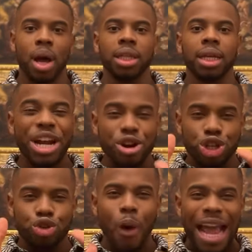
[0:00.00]
But there
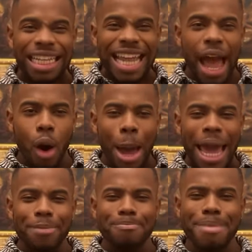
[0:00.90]
is right now
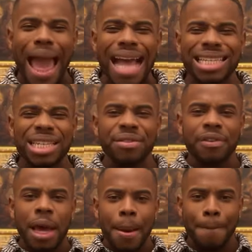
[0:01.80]
a
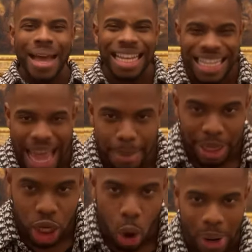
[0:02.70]
massive
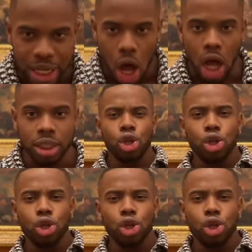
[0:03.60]
pandemic going on.